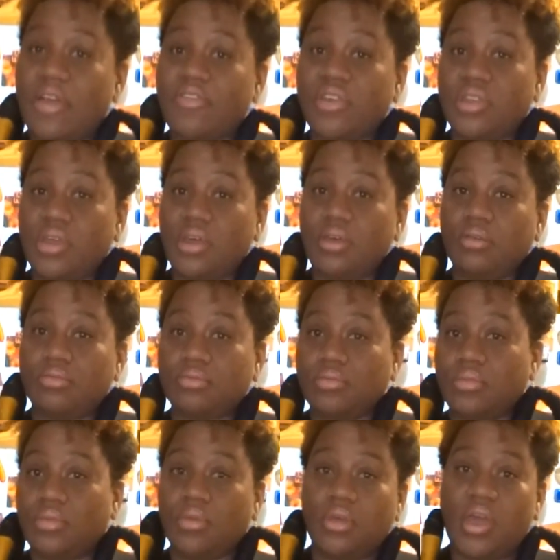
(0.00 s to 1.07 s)
everything,
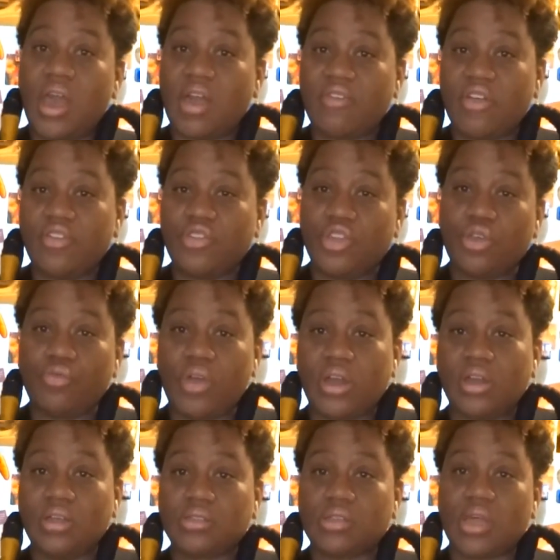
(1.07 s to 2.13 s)
have everything
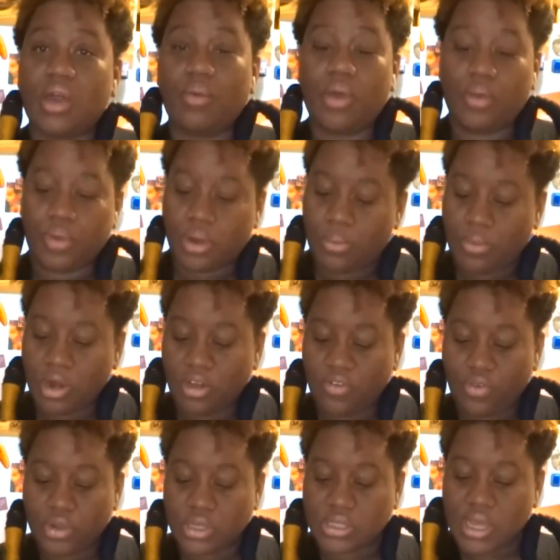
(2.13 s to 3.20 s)
ready, so that way when I'm ready
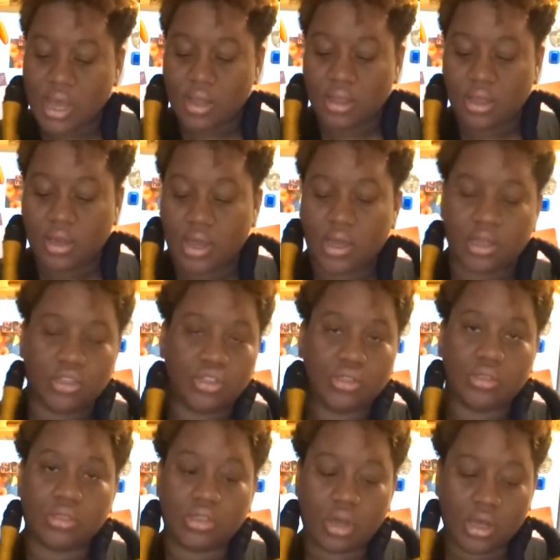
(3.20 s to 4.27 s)
for a salad, I can
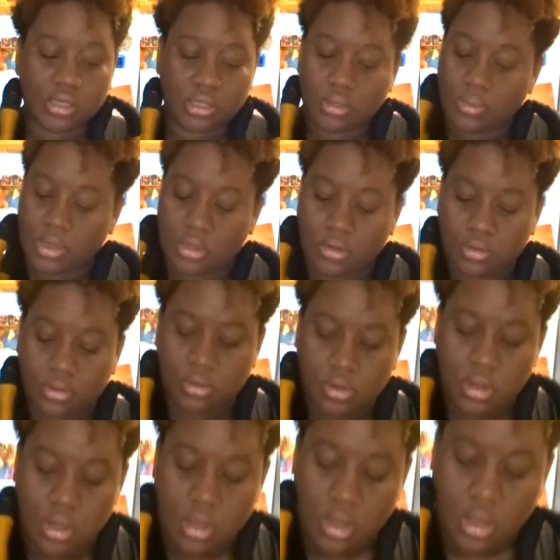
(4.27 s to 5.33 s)
just toss them in.
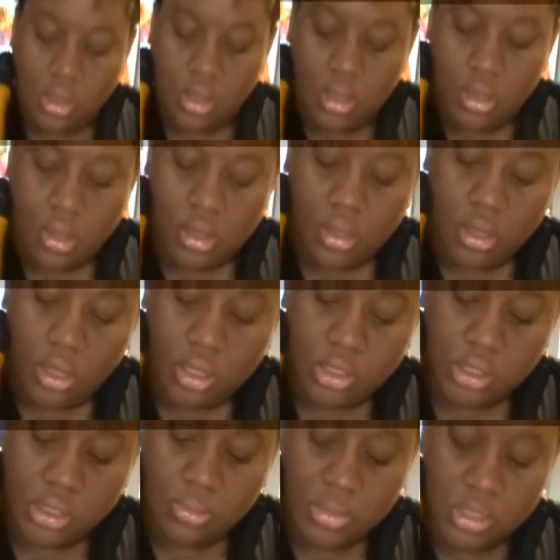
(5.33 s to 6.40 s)

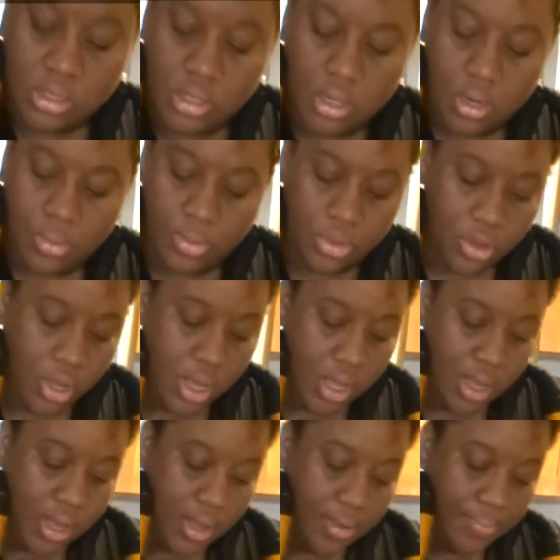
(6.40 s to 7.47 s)
Just mix it up with your
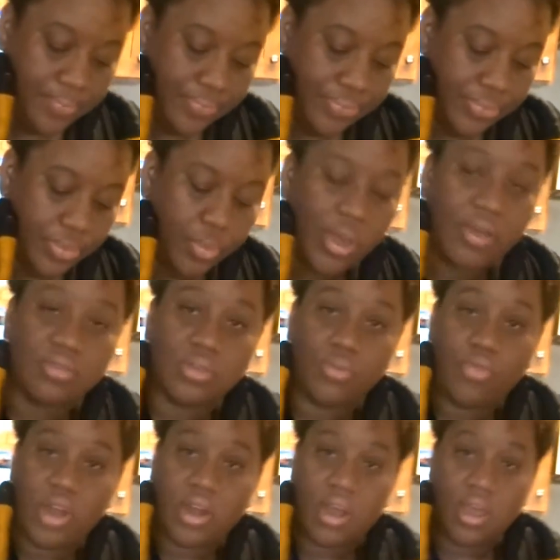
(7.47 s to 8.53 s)
hand. We have
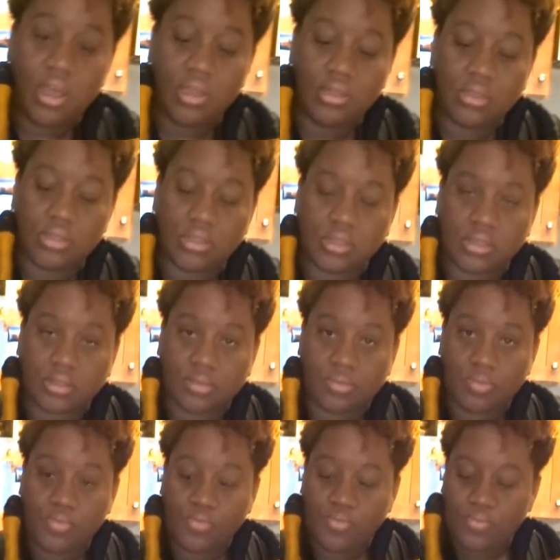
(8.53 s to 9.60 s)
some red onions.
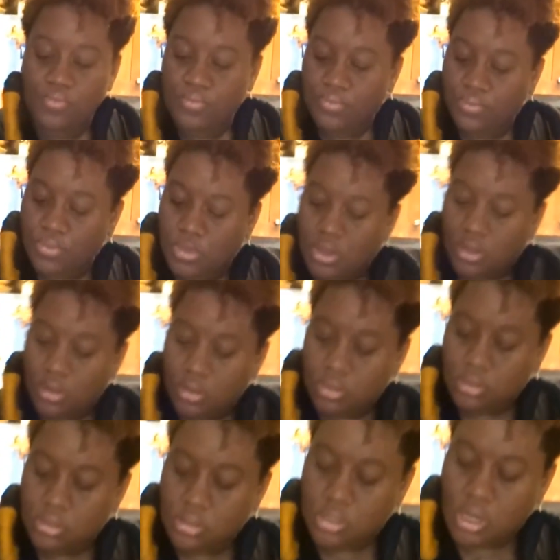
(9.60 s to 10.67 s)

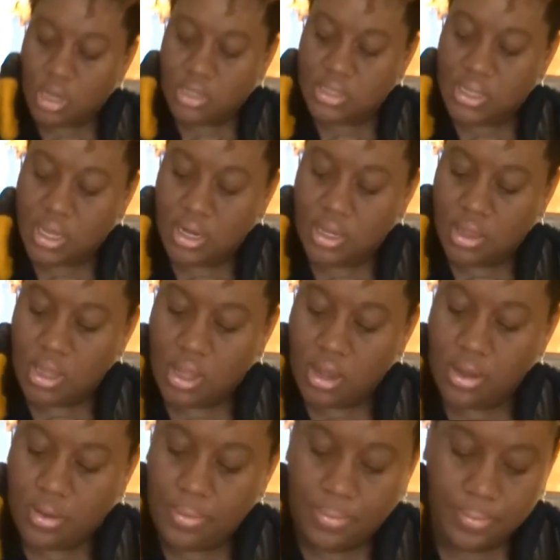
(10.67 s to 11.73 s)
Toss that in
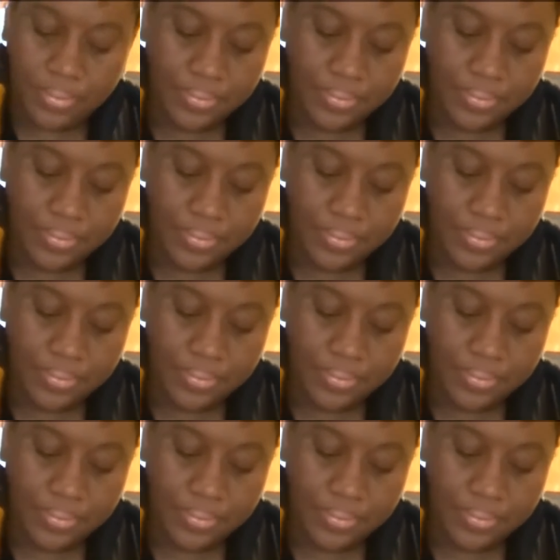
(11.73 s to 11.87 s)
there.